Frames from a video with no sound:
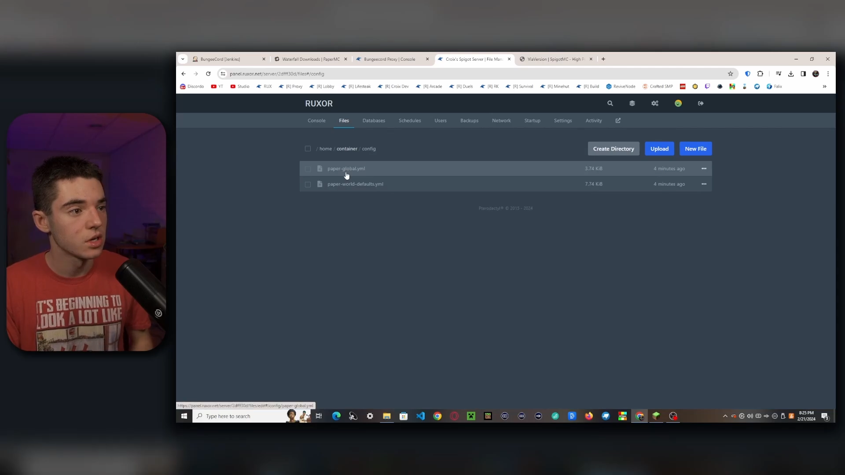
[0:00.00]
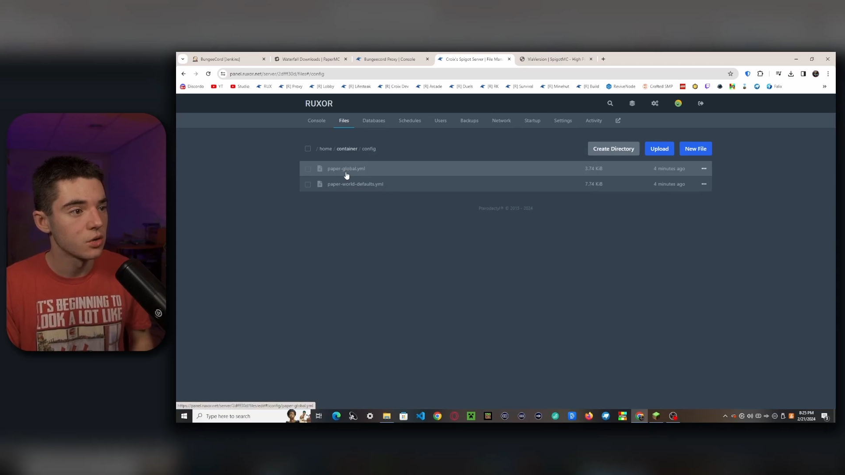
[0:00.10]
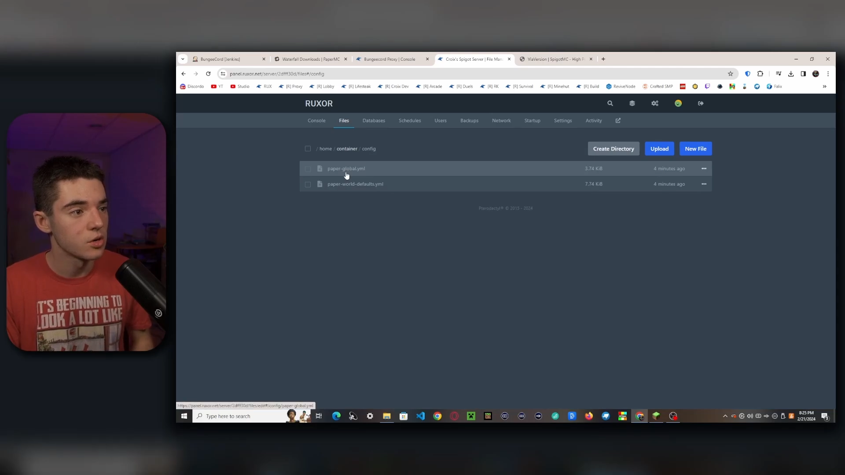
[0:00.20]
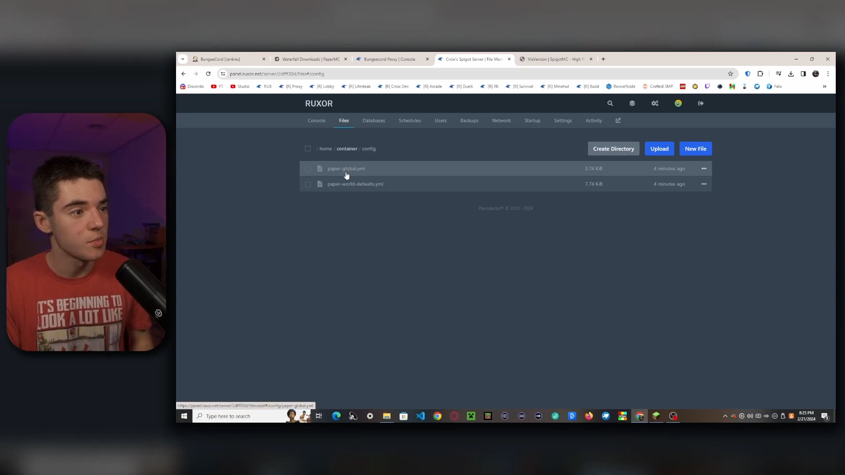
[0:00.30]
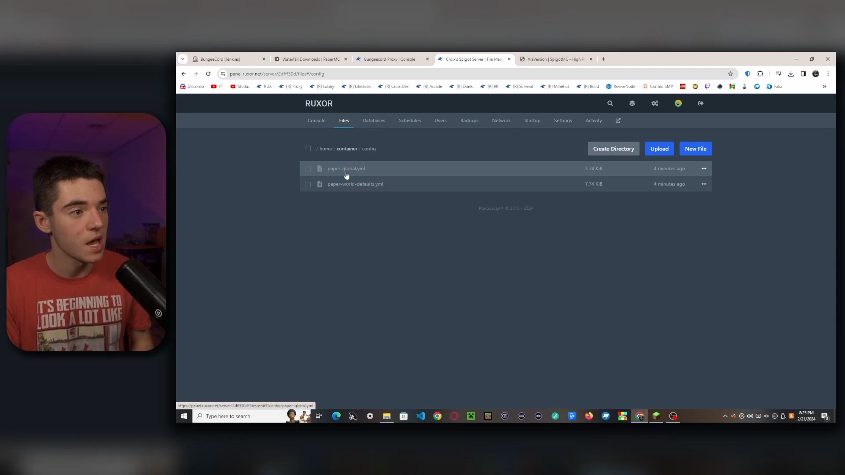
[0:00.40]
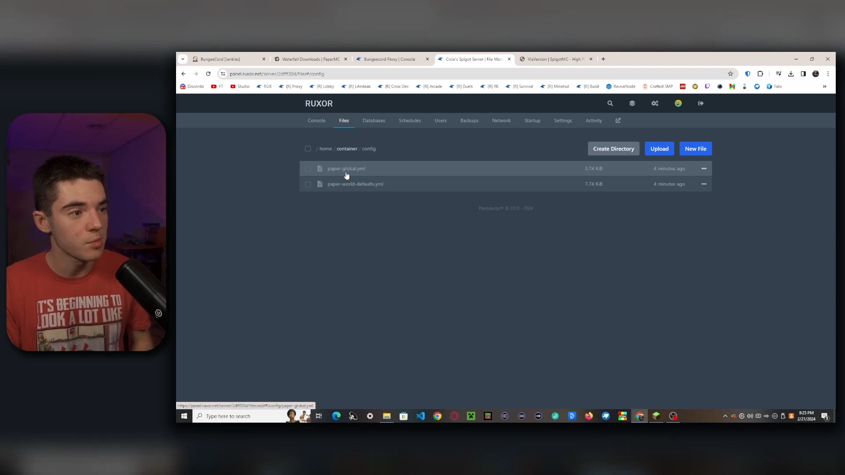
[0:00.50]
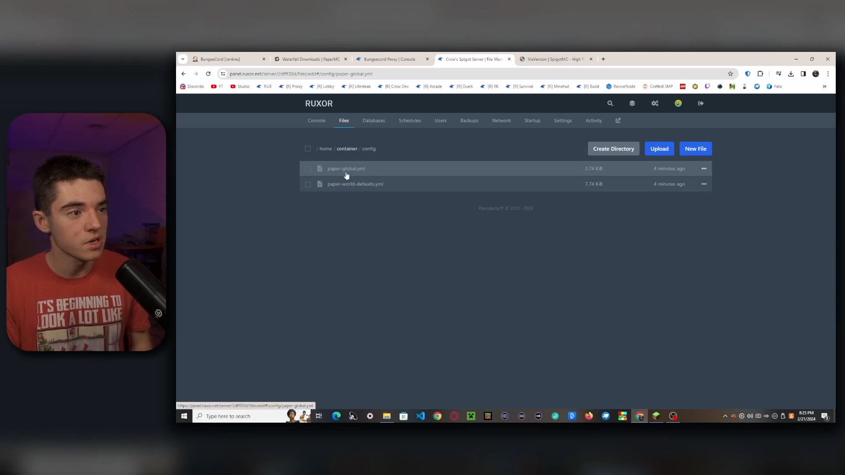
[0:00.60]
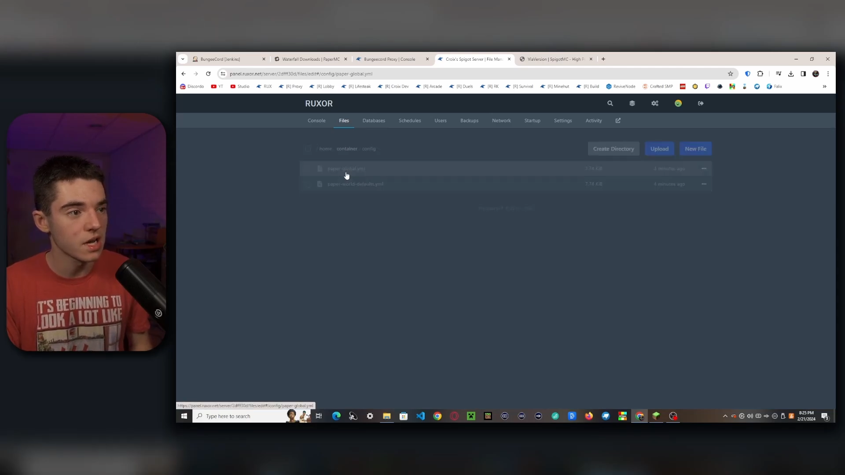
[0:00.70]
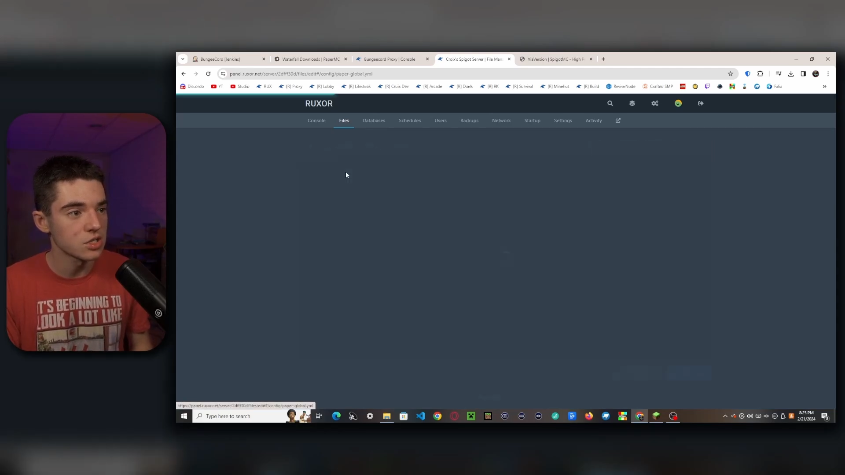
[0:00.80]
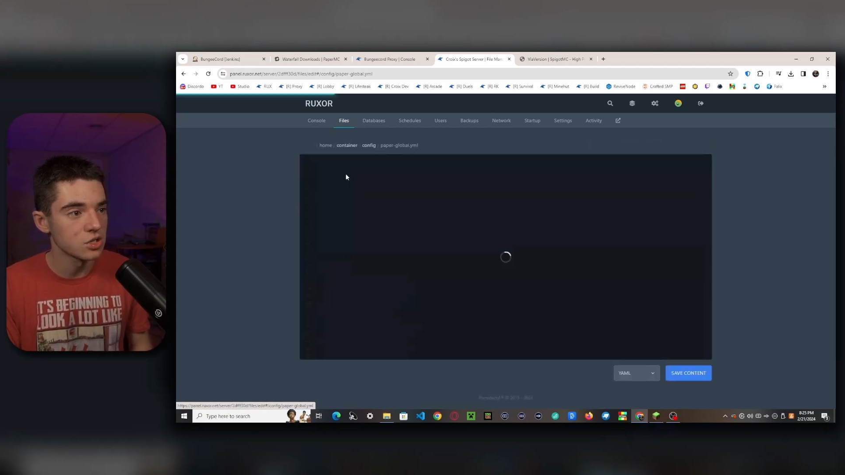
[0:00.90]
go into paper
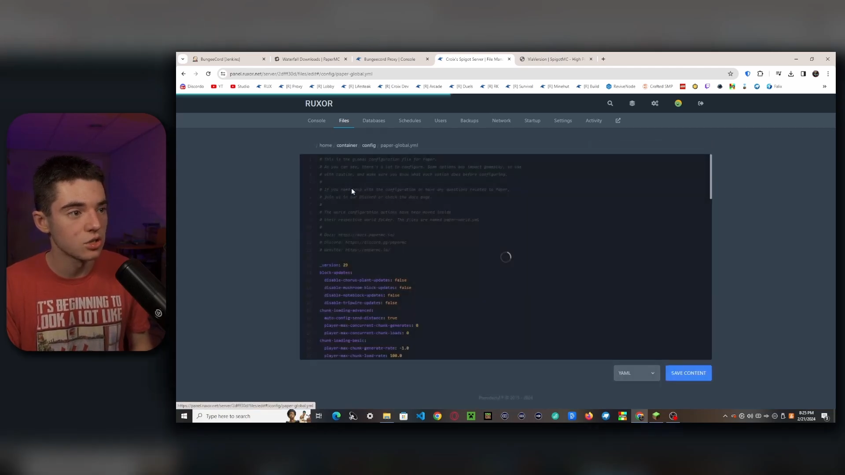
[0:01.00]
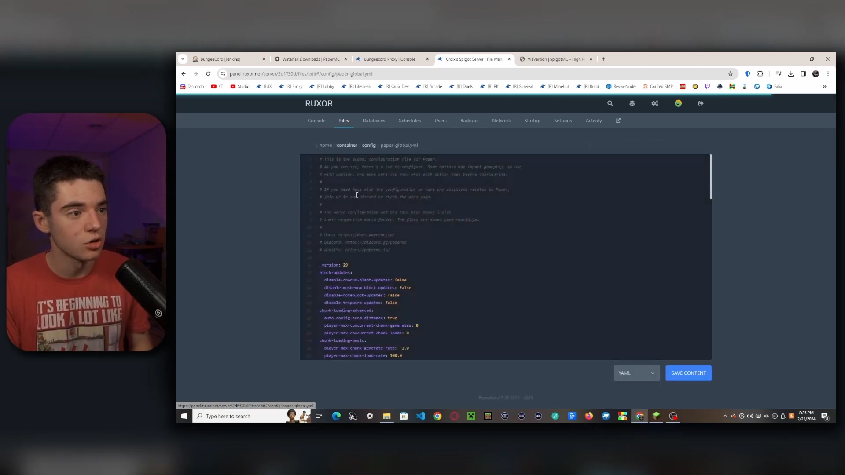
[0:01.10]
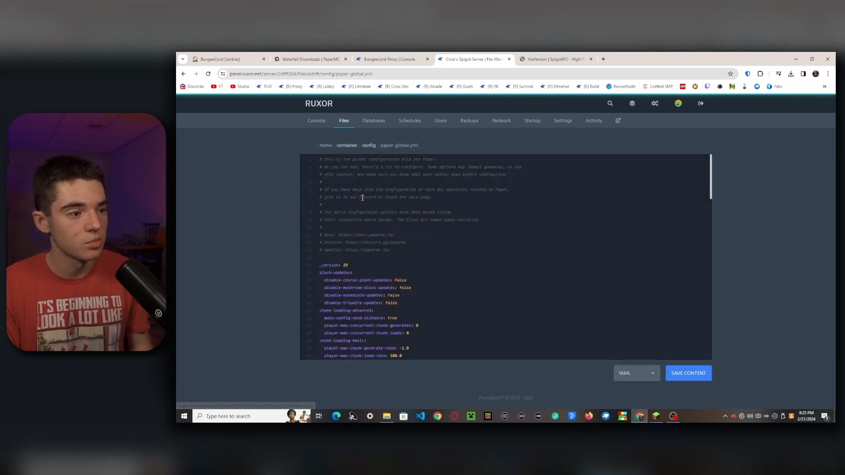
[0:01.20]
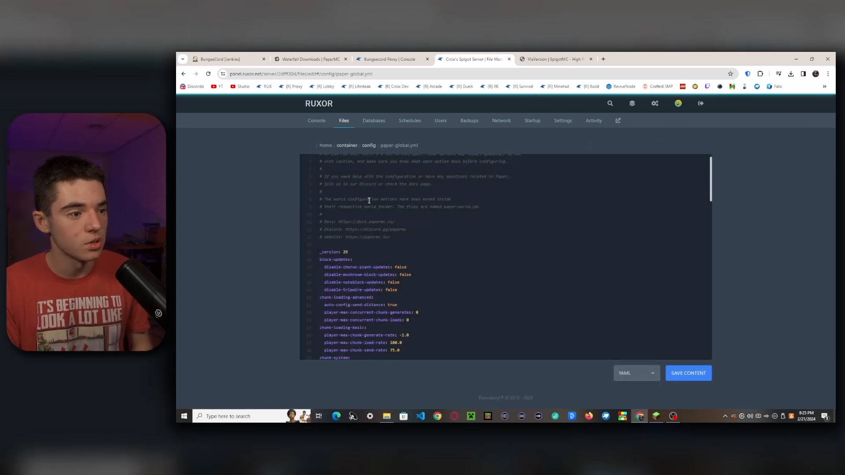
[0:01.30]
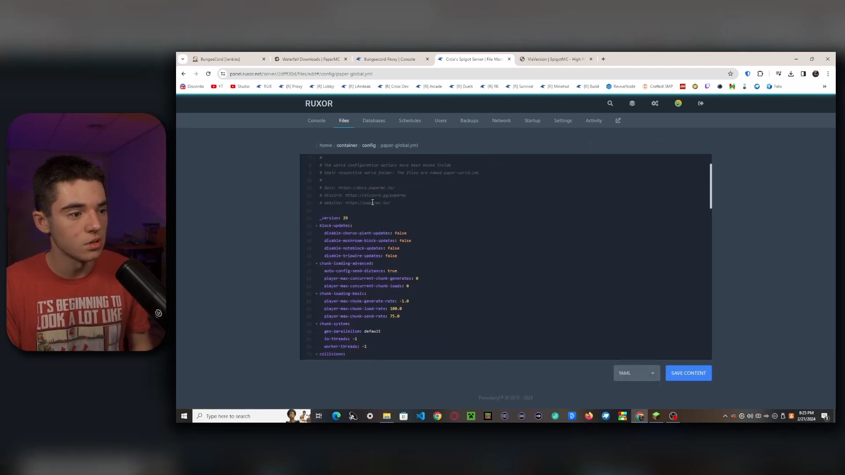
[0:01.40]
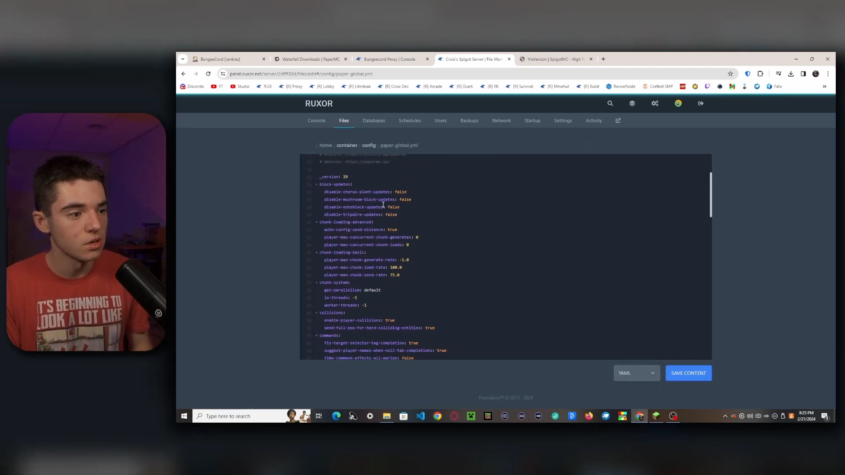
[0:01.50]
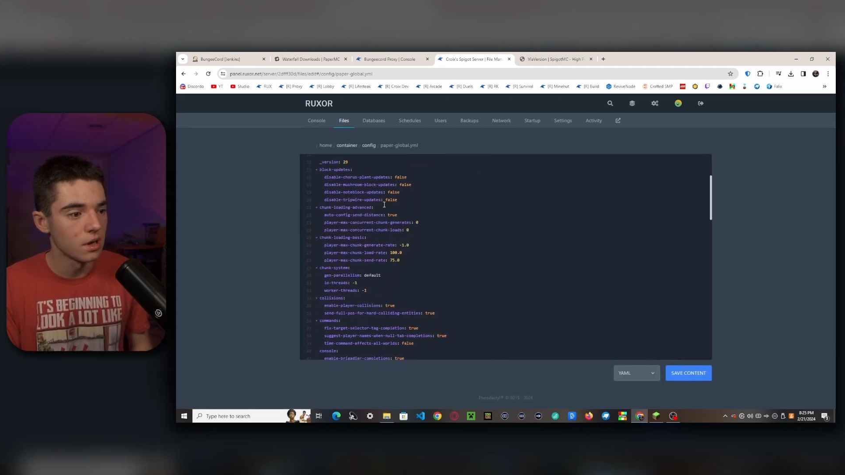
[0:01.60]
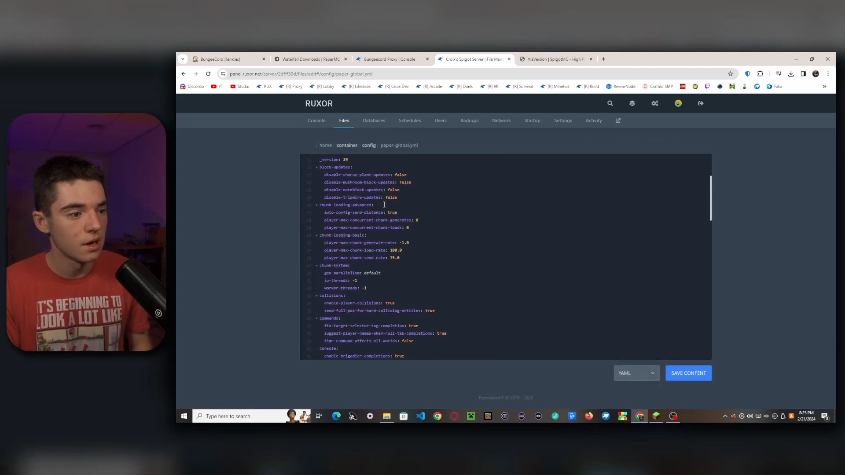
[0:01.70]
dash global,